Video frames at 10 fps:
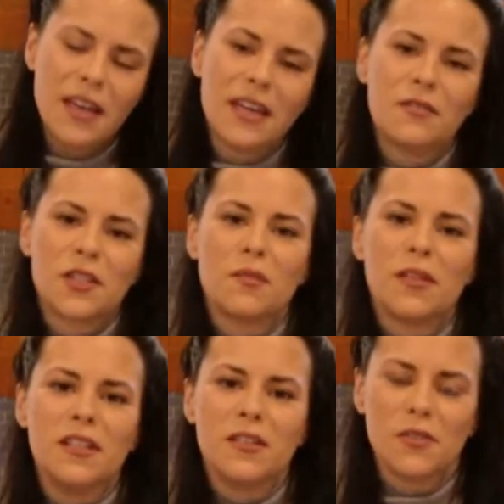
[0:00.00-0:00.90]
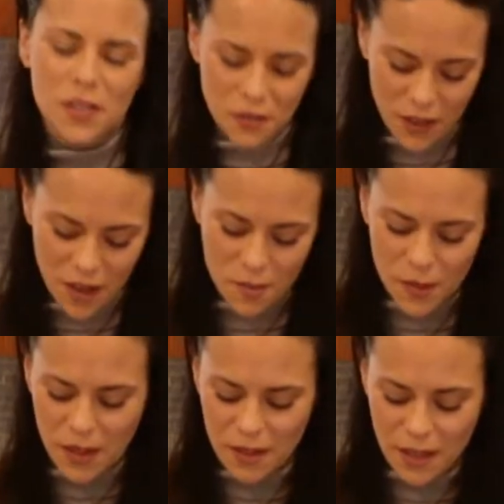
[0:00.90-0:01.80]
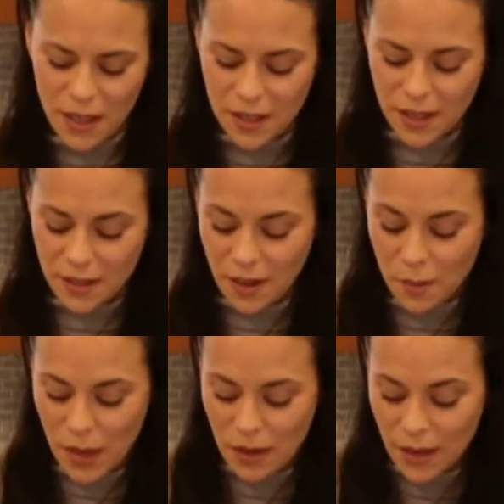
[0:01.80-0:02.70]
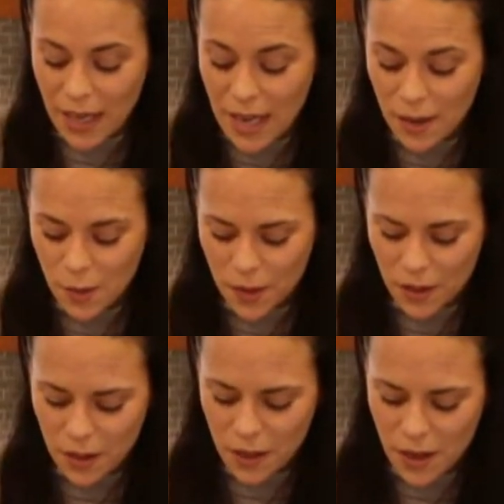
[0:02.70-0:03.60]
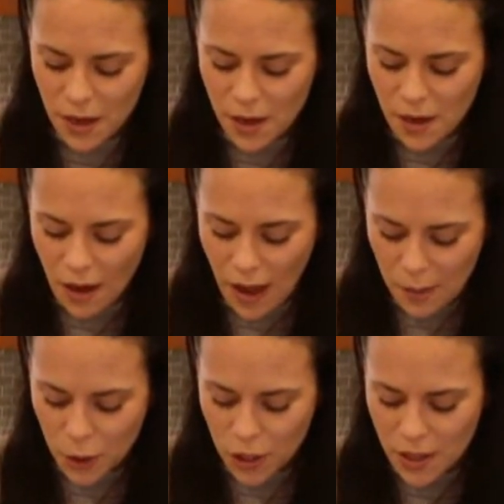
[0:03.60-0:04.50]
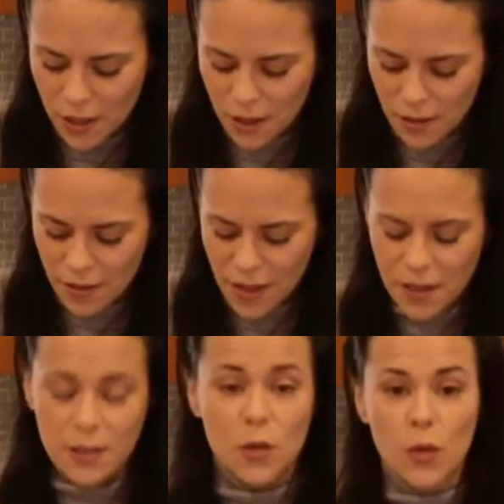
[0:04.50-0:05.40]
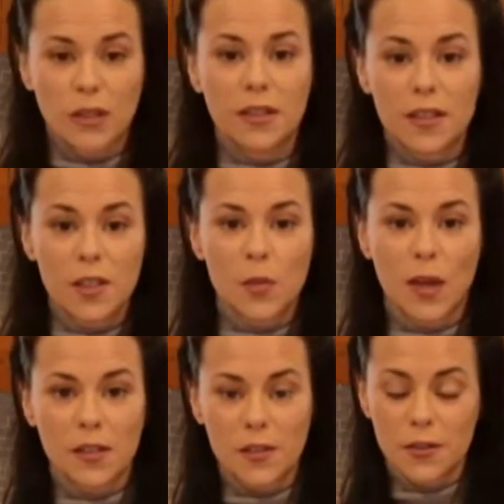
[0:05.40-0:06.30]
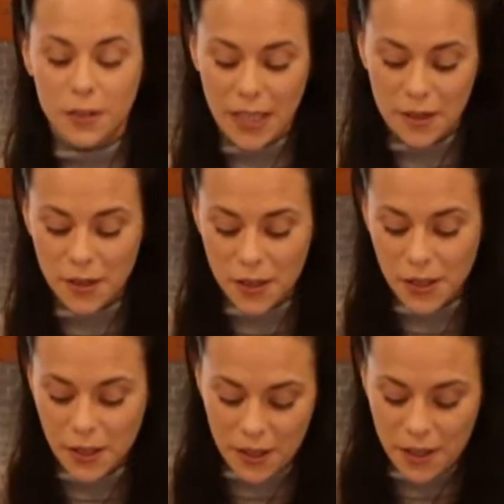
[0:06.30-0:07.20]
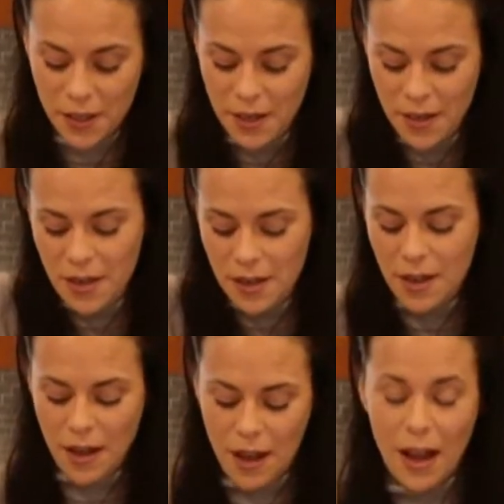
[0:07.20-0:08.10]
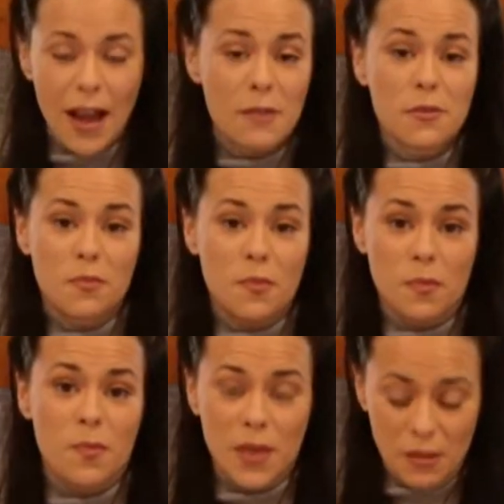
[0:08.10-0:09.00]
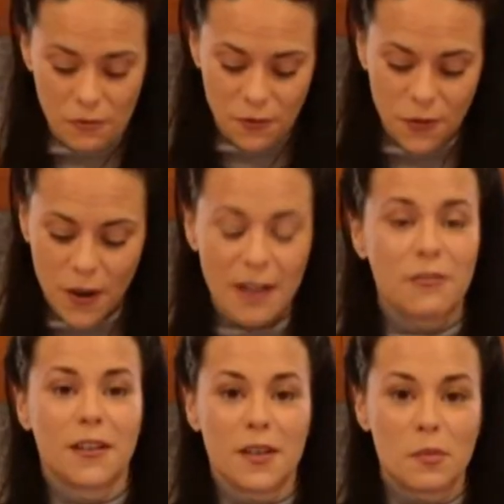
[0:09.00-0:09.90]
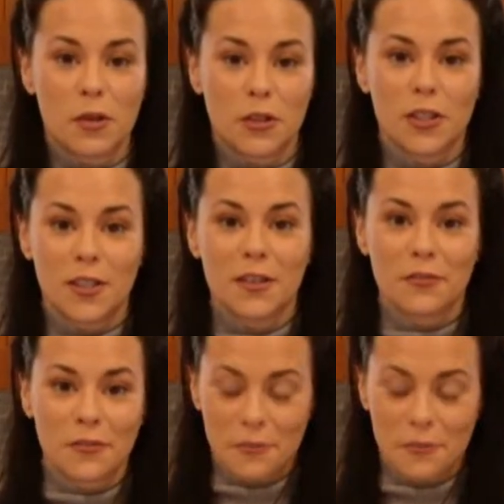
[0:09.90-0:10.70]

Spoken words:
If somebody knows of a company that has a better can opener option that is willing to sponsor Let Her Cook, I would be forever appreciative.